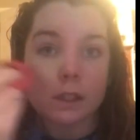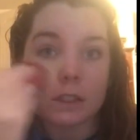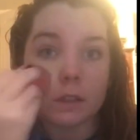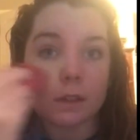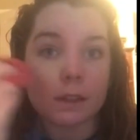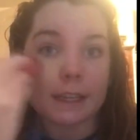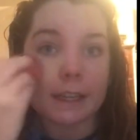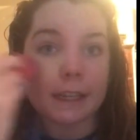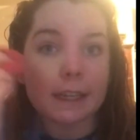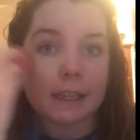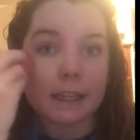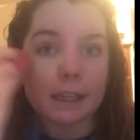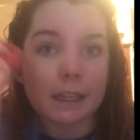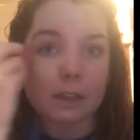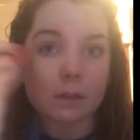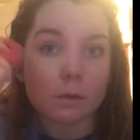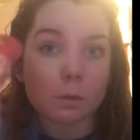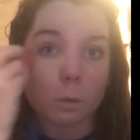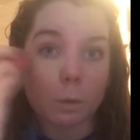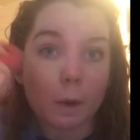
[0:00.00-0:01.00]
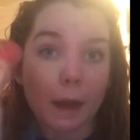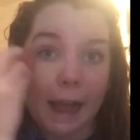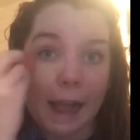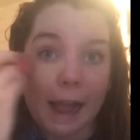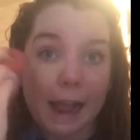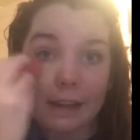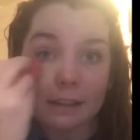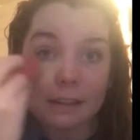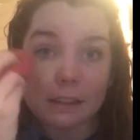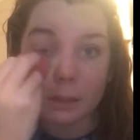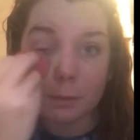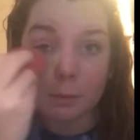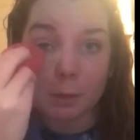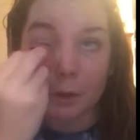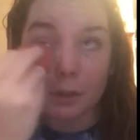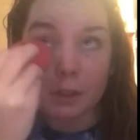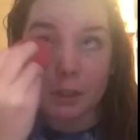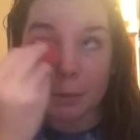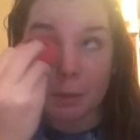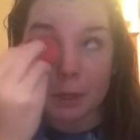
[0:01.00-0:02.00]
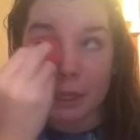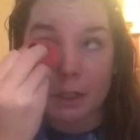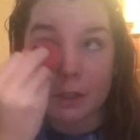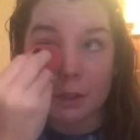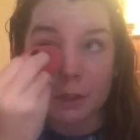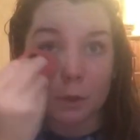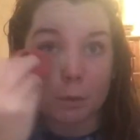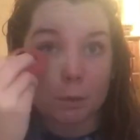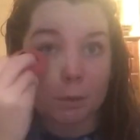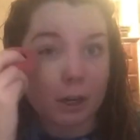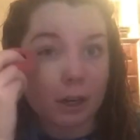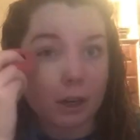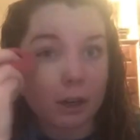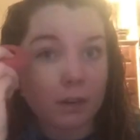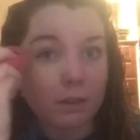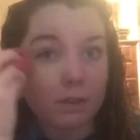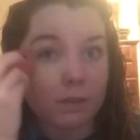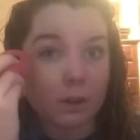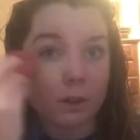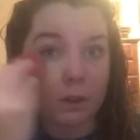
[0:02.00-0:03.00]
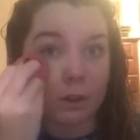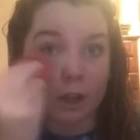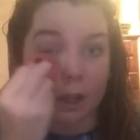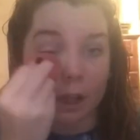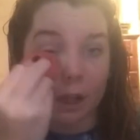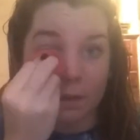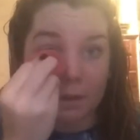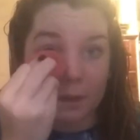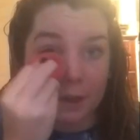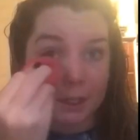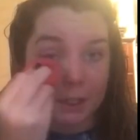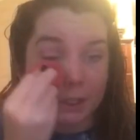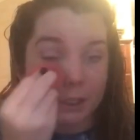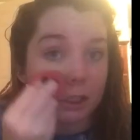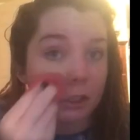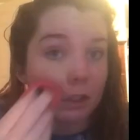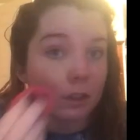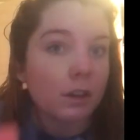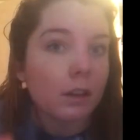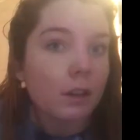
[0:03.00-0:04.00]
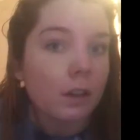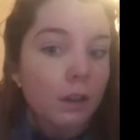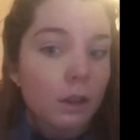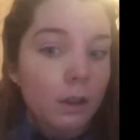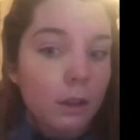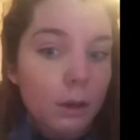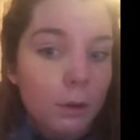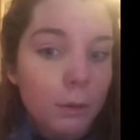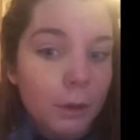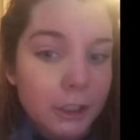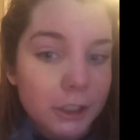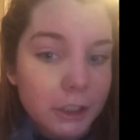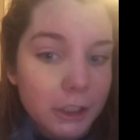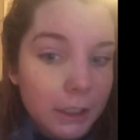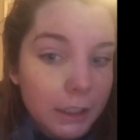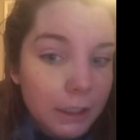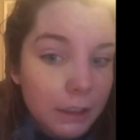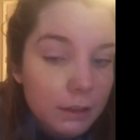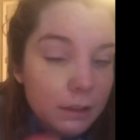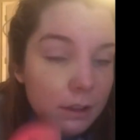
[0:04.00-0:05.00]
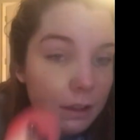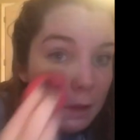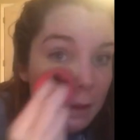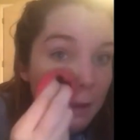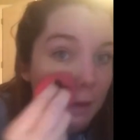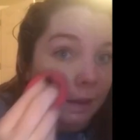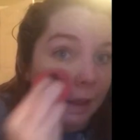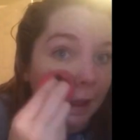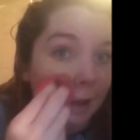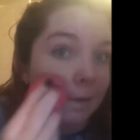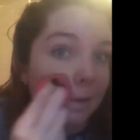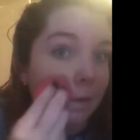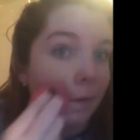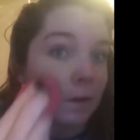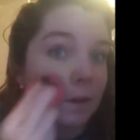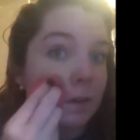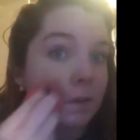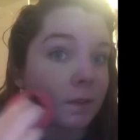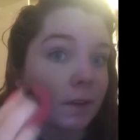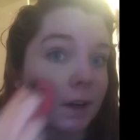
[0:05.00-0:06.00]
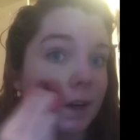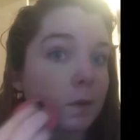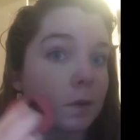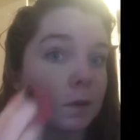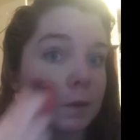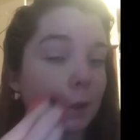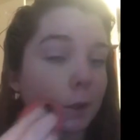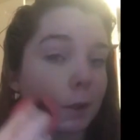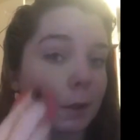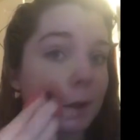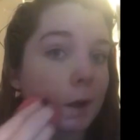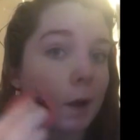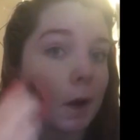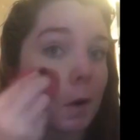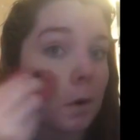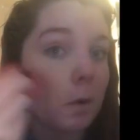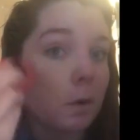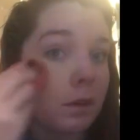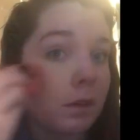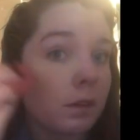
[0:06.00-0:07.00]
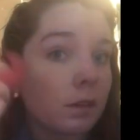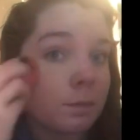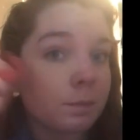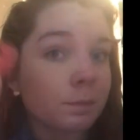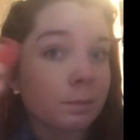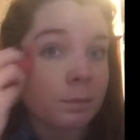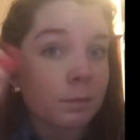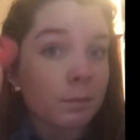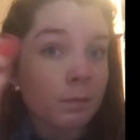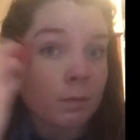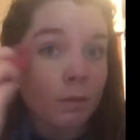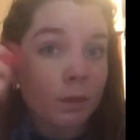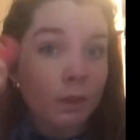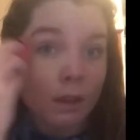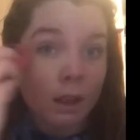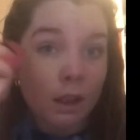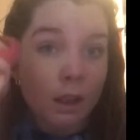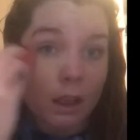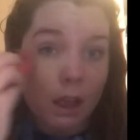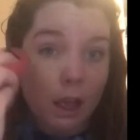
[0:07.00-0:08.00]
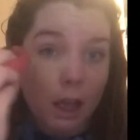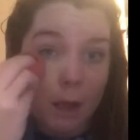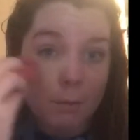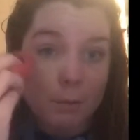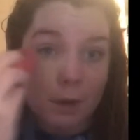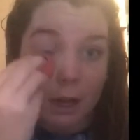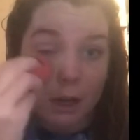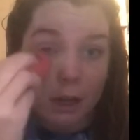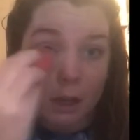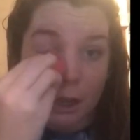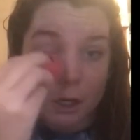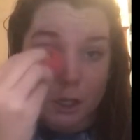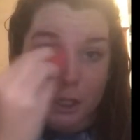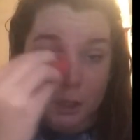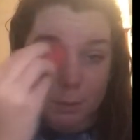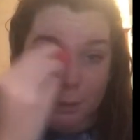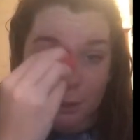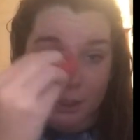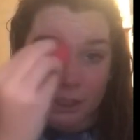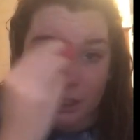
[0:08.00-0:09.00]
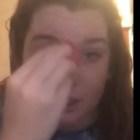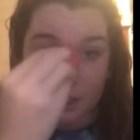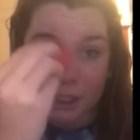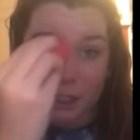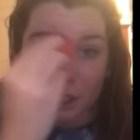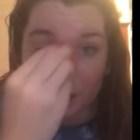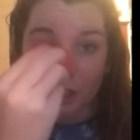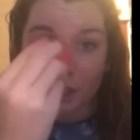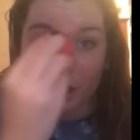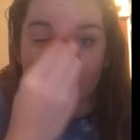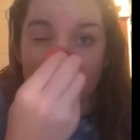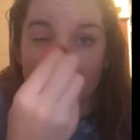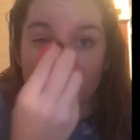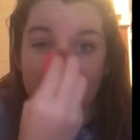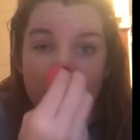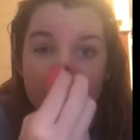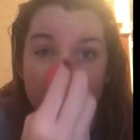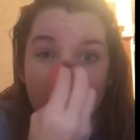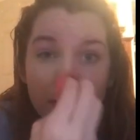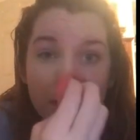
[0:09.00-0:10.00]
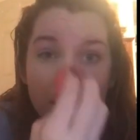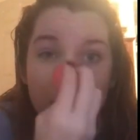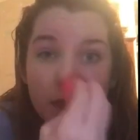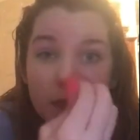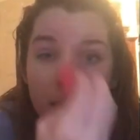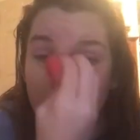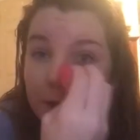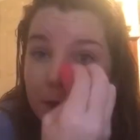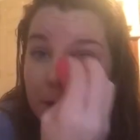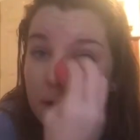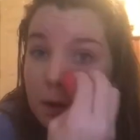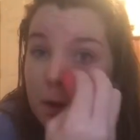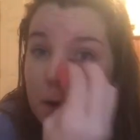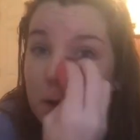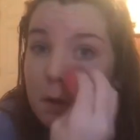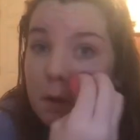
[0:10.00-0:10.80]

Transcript: So again, it is wax. It's supposed to be super full coverage, which it is. Like, those freckles are gone. I'm not 100% sure that this is my color,